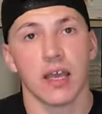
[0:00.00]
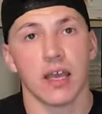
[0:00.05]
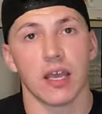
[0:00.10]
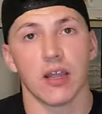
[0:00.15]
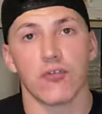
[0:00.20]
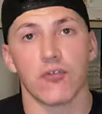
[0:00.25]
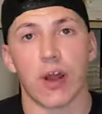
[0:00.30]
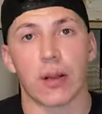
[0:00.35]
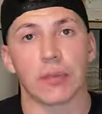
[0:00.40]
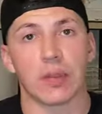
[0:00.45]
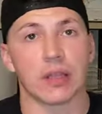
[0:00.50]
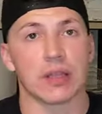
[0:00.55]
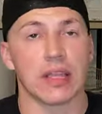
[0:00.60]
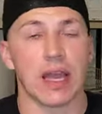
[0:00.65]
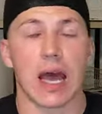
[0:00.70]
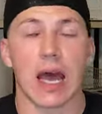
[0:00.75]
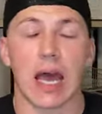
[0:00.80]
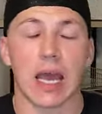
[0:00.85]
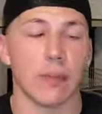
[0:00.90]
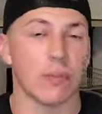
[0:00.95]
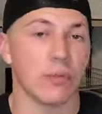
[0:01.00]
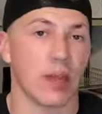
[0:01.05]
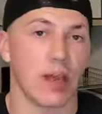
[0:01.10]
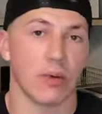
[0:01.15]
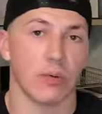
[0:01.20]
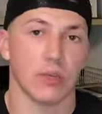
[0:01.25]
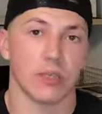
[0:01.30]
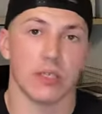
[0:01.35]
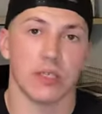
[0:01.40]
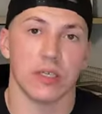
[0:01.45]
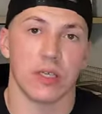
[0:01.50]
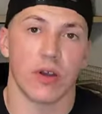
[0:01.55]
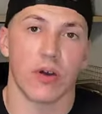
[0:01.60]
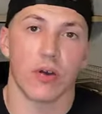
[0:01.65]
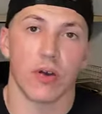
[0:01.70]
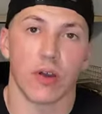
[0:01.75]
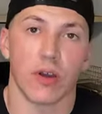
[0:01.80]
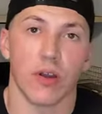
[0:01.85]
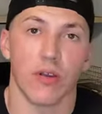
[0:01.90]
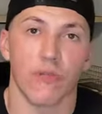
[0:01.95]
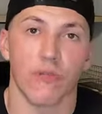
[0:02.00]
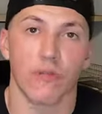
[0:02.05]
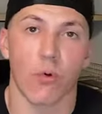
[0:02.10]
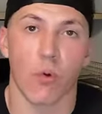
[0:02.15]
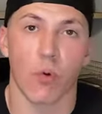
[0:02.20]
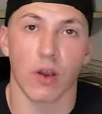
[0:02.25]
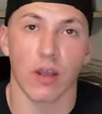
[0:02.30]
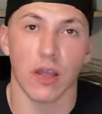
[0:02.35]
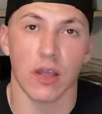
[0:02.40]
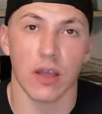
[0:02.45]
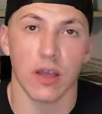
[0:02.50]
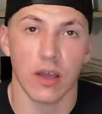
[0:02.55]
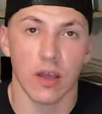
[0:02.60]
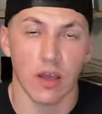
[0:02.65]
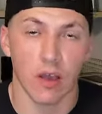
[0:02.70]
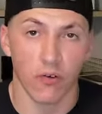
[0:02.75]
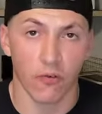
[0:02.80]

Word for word: he dropped a dime that was, you know, a good 40,